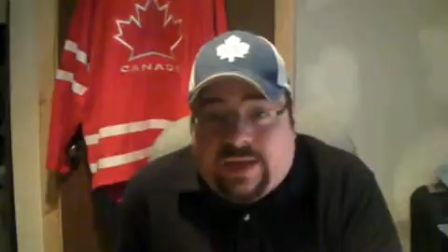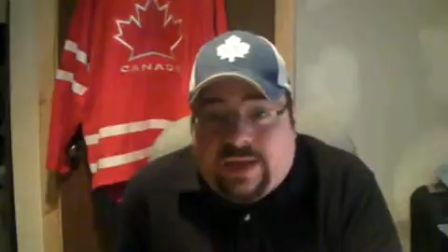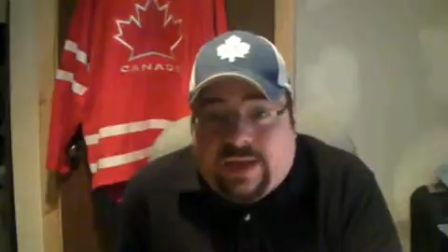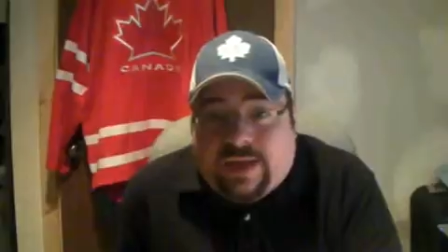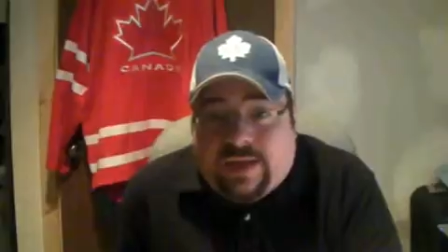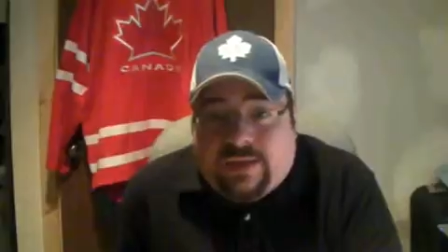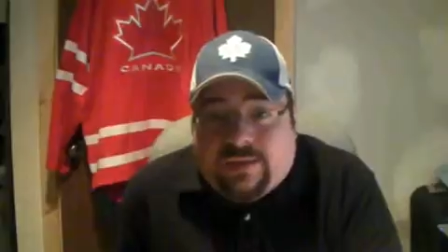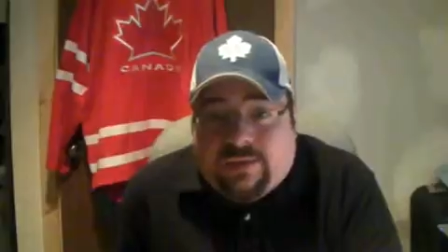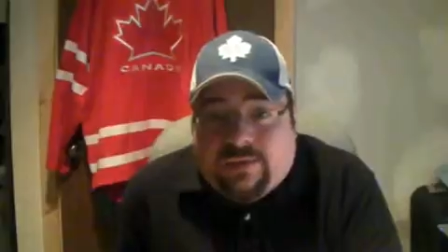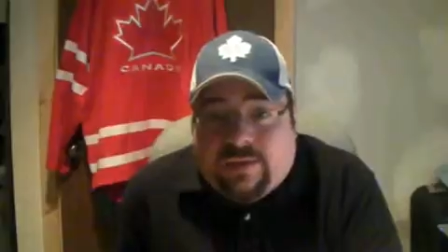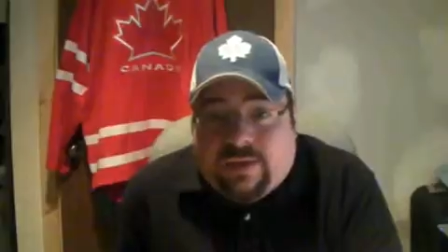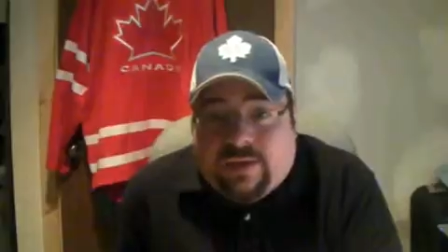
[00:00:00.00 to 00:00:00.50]

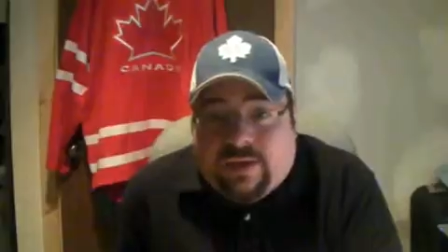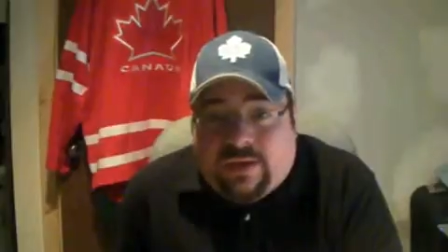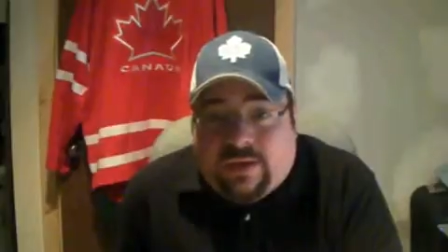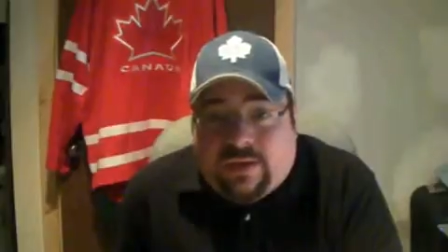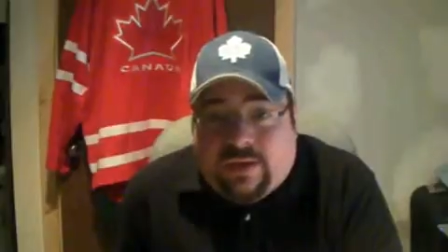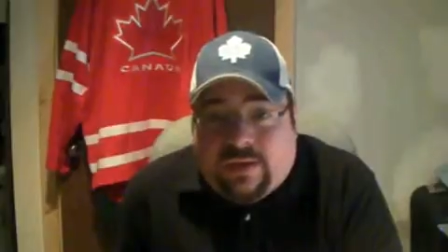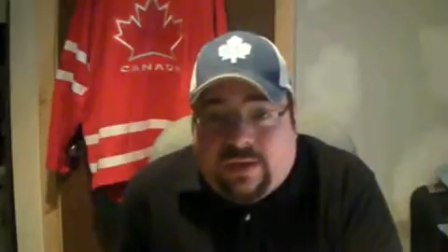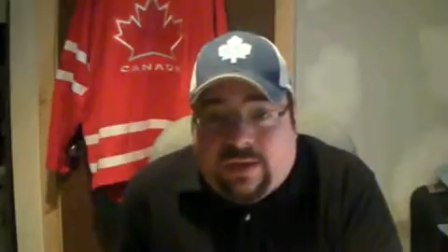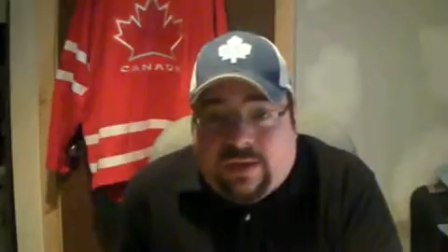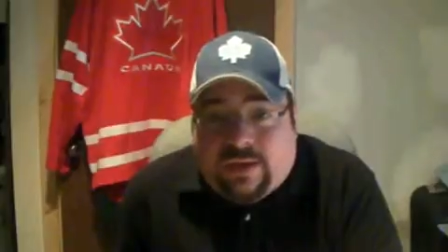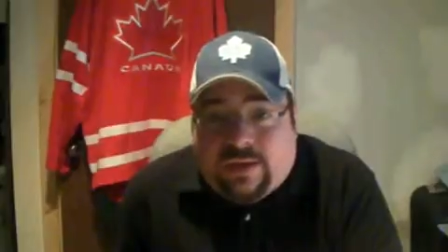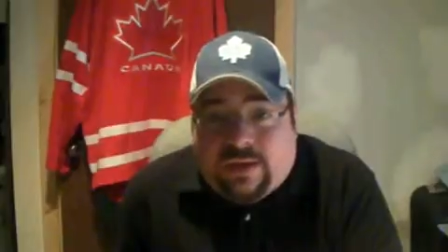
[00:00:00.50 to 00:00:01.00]
And
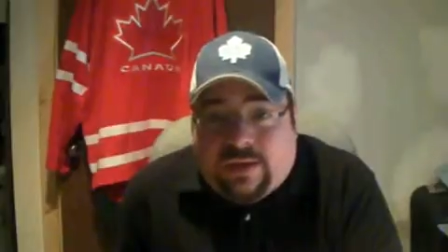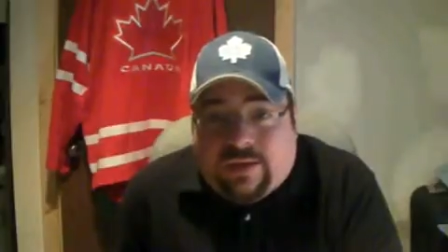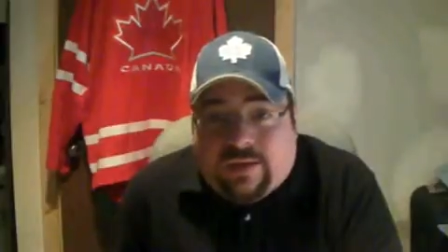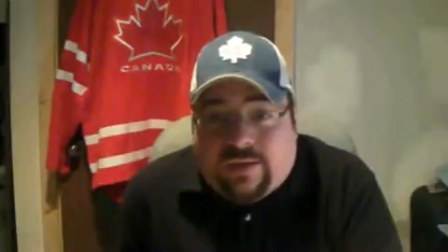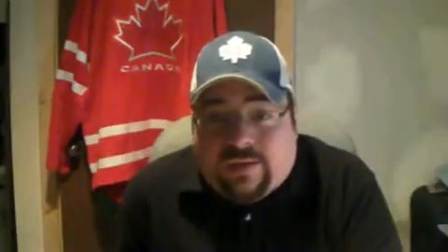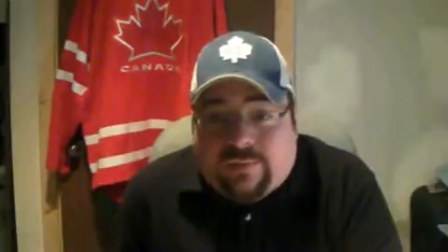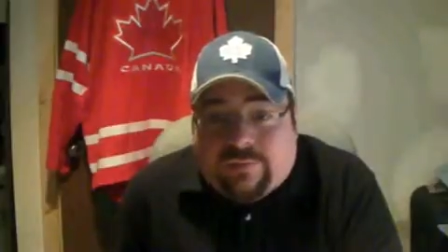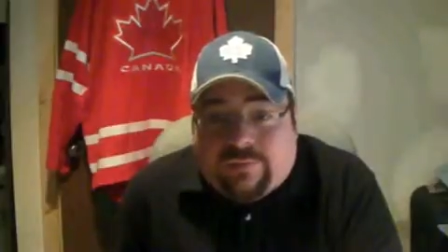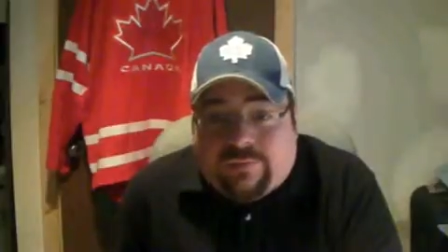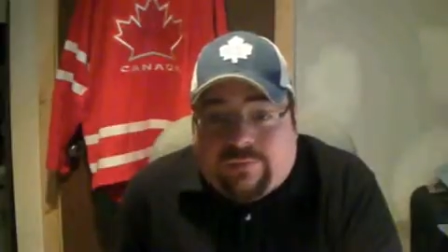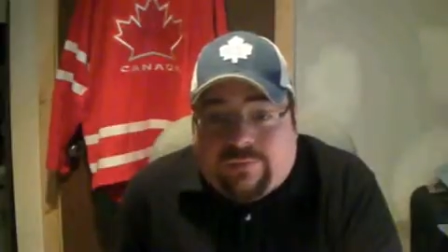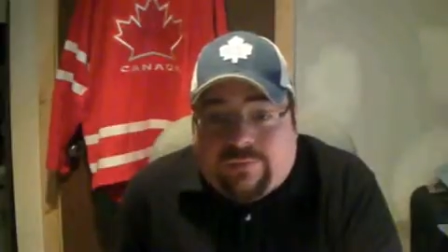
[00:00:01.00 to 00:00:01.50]

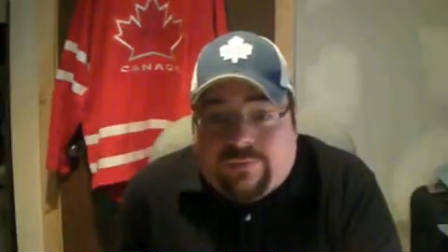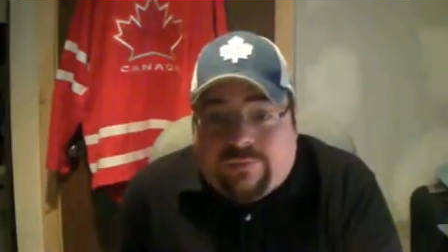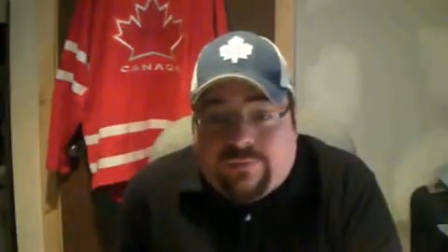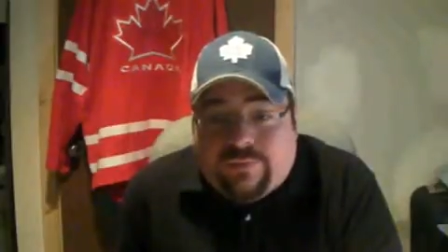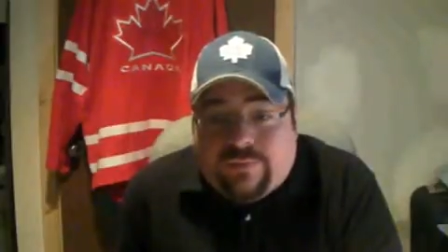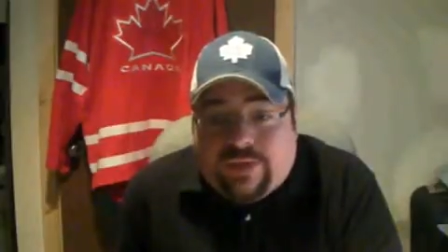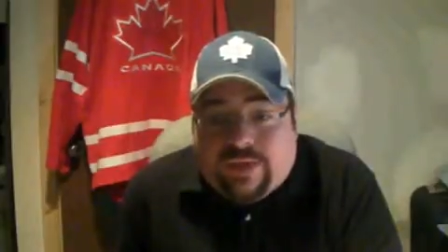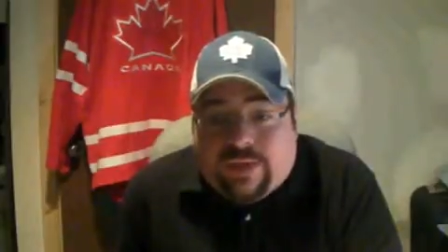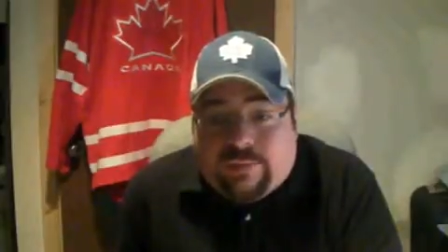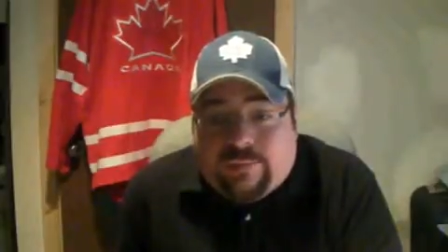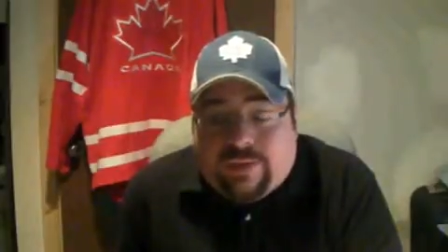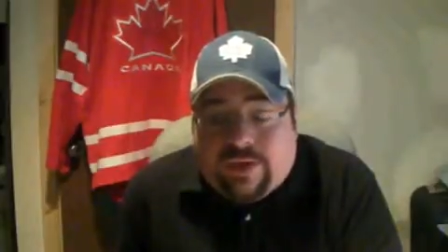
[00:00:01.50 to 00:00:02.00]
um,
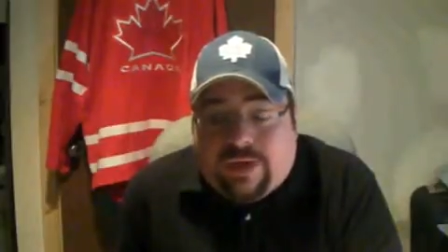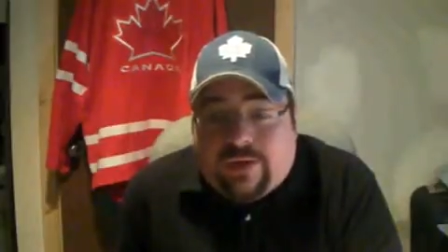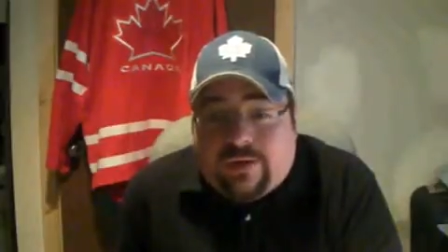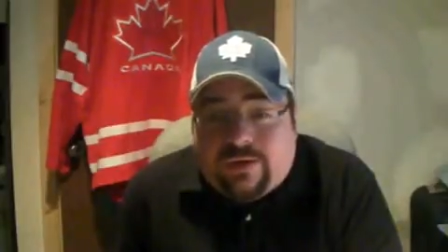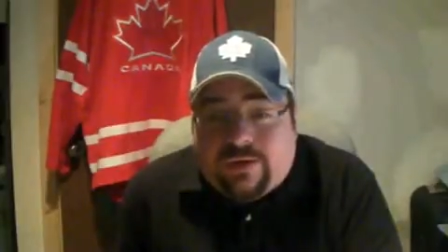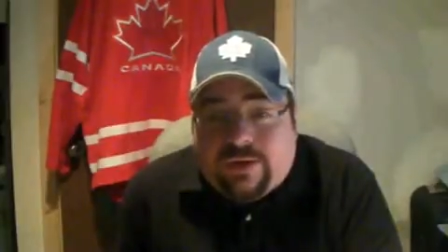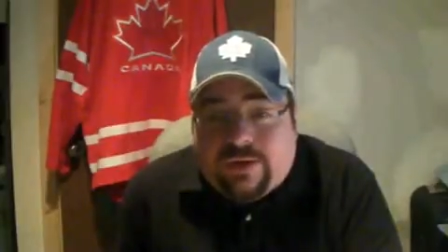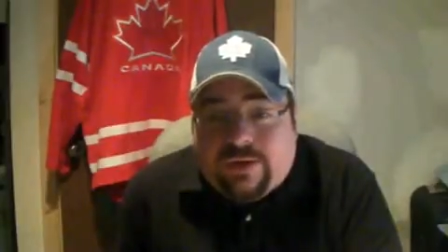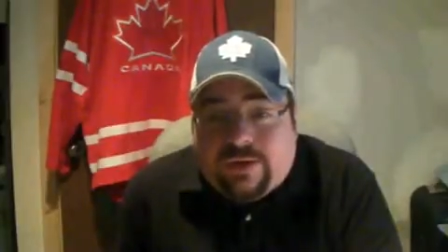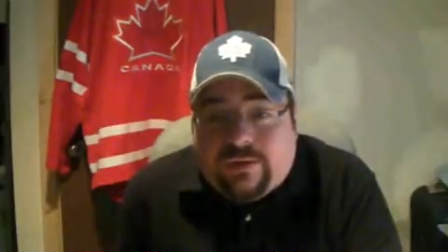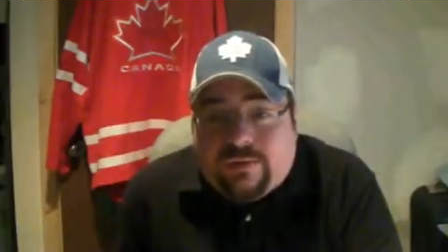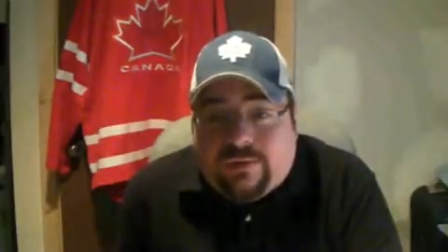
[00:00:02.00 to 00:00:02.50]

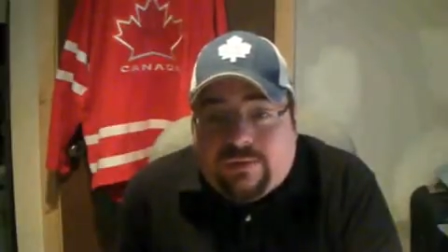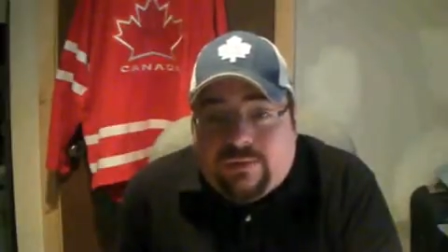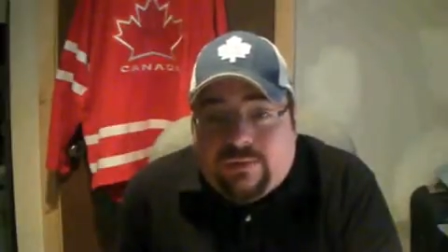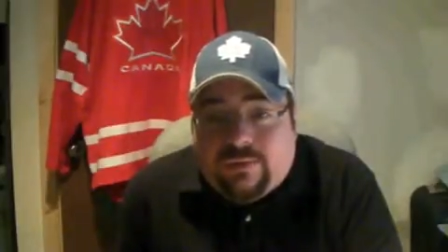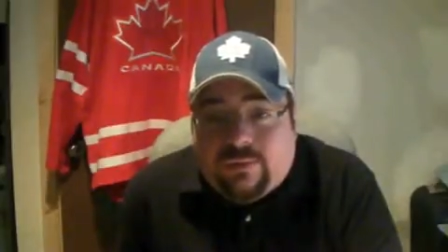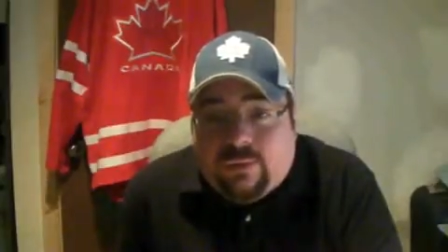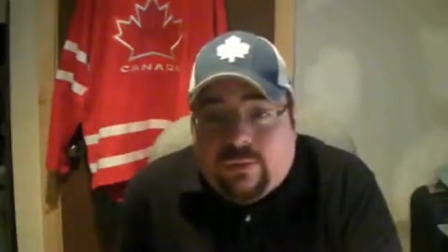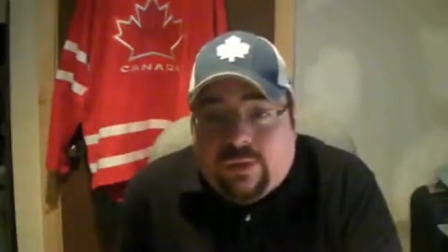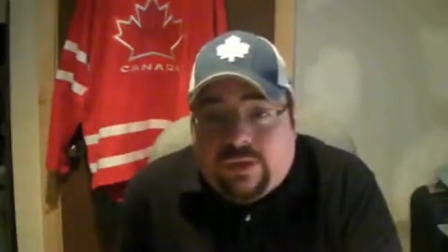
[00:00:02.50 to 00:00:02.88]
apparently,